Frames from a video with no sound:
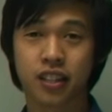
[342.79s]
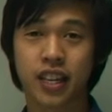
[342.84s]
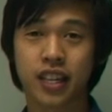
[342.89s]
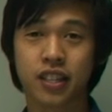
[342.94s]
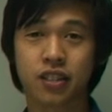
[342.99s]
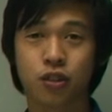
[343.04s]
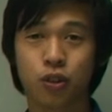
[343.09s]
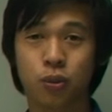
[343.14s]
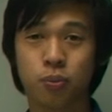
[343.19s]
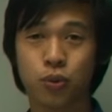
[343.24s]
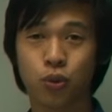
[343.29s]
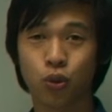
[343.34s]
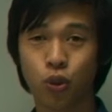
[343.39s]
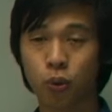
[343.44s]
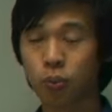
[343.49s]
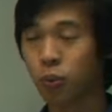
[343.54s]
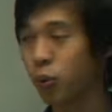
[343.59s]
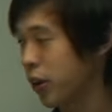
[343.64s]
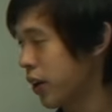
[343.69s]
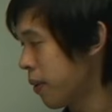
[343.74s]
tends to
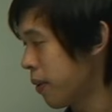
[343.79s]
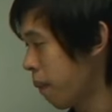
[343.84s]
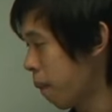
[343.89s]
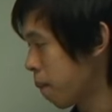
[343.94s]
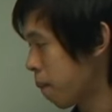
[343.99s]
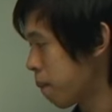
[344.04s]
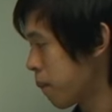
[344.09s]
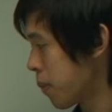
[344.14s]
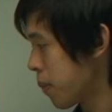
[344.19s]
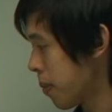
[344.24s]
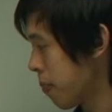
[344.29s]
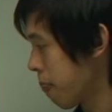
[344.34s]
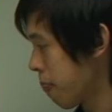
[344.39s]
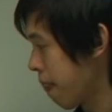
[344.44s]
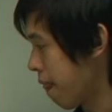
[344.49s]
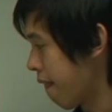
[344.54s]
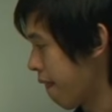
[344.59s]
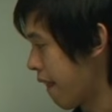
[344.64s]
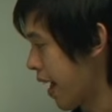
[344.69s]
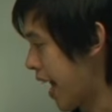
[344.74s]
absorb water
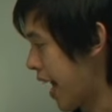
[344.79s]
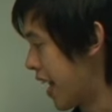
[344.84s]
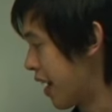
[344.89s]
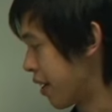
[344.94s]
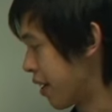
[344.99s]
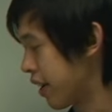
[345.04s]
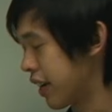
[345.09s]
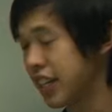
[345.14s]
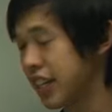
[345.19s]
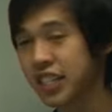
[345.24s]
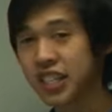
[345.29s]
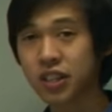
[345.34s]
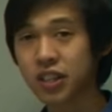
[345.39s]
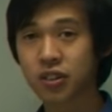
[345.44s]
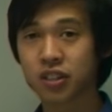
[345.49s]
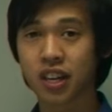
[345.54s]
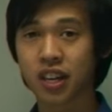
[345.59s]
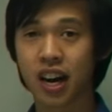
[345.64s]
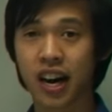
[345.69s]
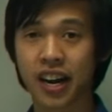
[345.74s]
and continue
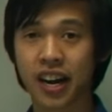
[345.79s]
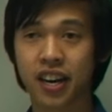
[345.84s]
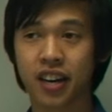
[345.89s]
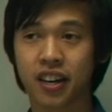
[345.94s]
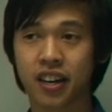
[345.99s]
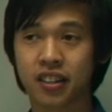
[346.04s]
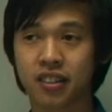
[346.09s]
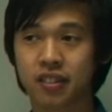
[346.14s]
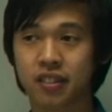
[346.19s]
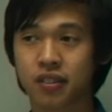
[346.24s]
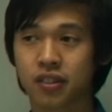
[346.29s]
to ionize.